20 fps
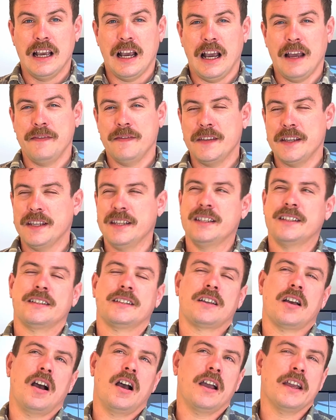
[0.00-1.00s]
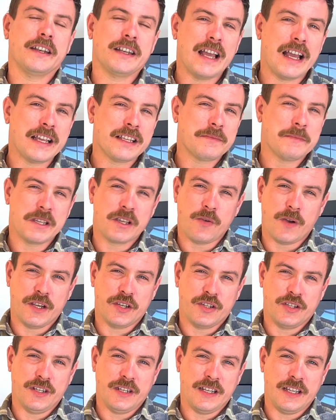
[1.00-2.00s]
And this kind of has me
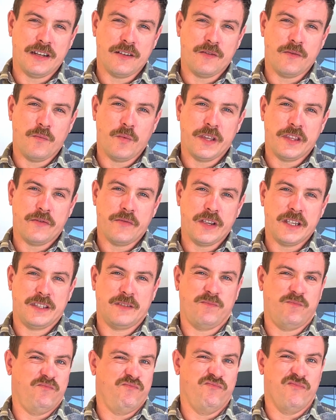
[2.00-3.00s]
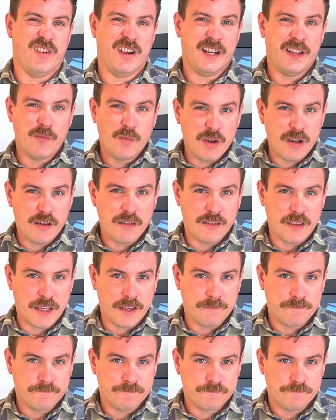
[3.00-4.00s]
questioning whether it's really worth it.